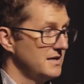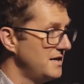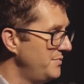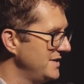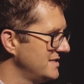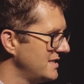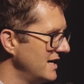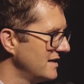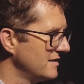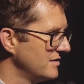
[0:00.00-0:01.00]
companies
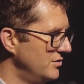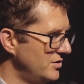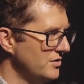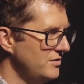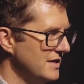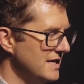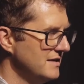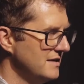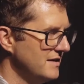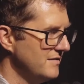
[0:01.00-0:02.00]
like Google
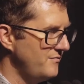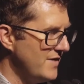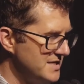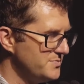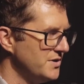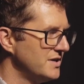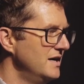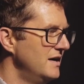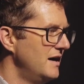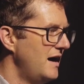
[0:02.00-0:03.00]
and Facebook
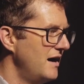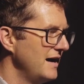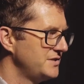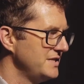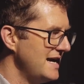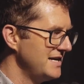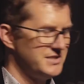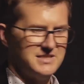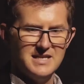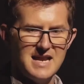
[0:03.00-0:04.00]
are actually not
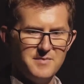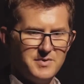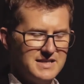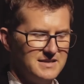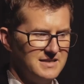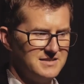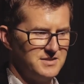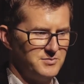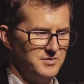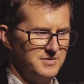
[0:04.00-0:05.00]
just enabling this
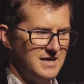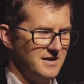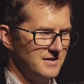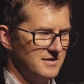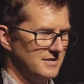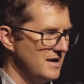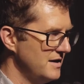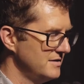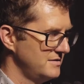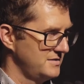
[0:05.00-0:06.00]
through their
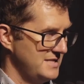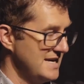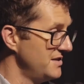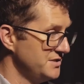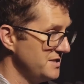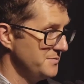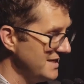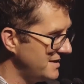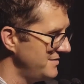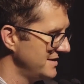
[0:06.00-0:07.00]
technologies that you
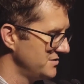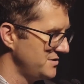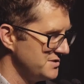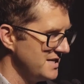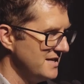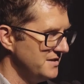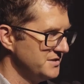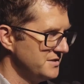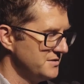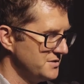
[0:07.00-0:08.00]
think of, like their search
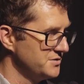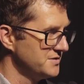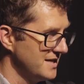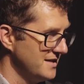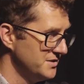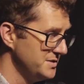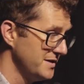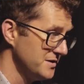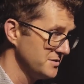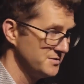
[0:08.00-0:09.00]
technology or their social technology, but
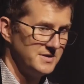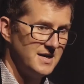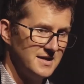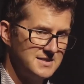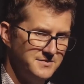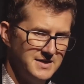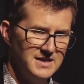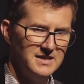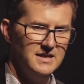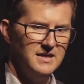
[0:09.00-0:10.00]
also through connectivity.
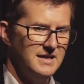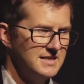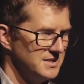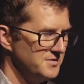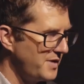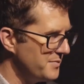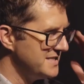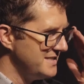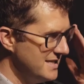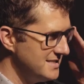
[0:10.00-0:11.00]
And so you've probably
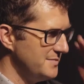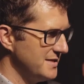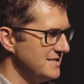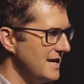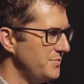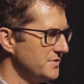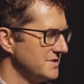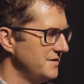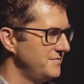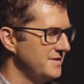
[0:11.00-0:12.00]
seen some examples
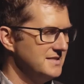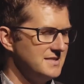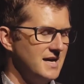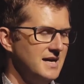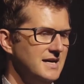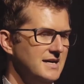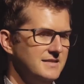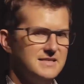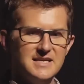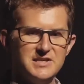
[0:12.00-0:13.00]
of these
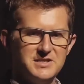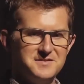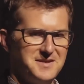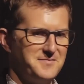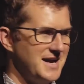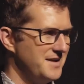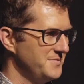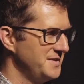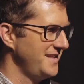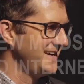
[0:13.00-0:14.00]
initiatives they've got
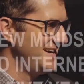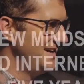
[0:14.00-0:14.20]
with like kind